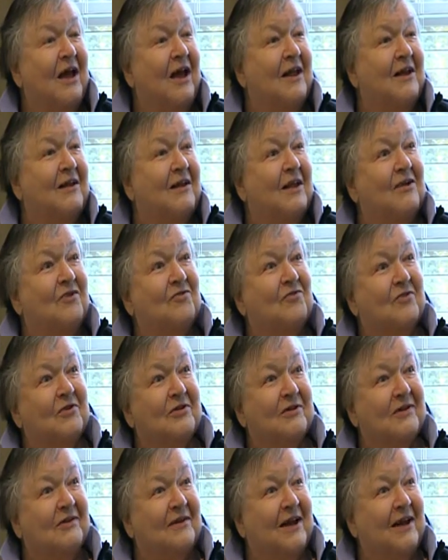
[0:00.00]
and then
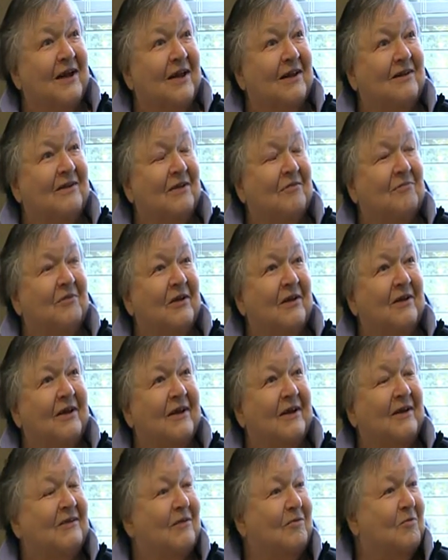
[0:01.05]
during the day I'd say, well, I
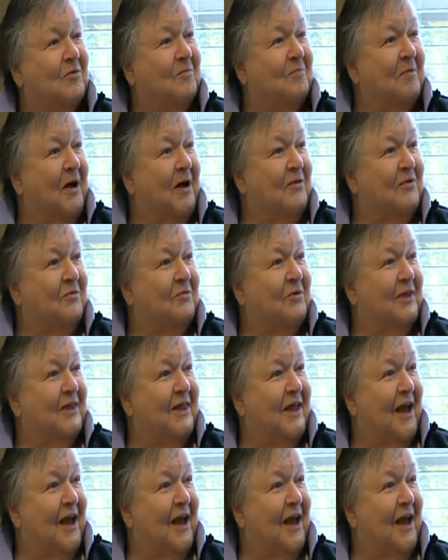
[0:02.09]
guess I won't bother with